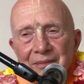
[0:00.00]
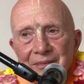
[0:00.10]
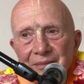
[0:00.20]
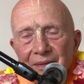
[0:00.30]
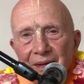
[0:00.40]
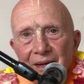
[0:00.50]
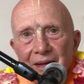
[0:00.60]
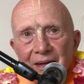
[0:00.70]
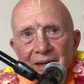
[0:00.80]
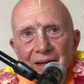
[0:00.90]

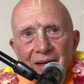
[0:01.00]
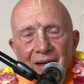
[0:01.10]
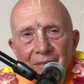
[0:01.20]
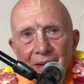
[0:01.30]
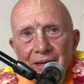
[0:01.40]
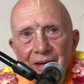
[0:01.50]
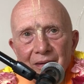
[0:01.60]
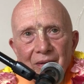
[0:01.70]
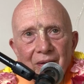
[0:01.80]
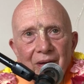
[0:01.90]
Mm-hmm. My
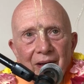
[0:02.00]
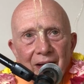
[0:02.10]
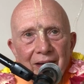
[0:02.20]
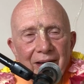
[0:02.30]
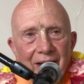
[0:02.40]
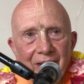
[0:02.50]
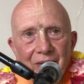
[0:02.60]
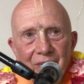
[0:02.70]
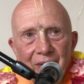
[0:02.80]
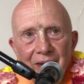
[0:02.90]
dear Lord, I can't
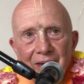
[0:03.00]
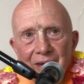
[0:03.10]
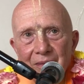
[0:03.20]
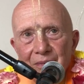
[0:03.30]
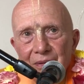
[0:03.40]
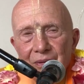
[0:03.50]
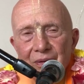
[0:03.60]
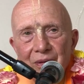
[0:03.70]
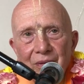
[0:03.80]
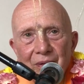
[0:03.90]
do anything, but you
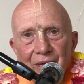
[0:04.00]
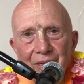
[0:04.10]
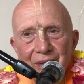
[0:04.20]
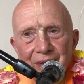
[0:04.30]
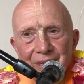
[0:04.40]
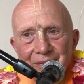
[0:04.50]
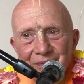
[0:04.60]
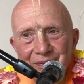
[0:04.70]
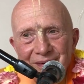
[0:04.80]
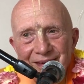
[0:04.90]
can do everything.
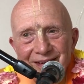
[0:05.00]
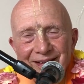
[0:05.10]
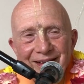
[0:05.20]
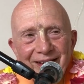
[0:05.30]
Mm-hmm.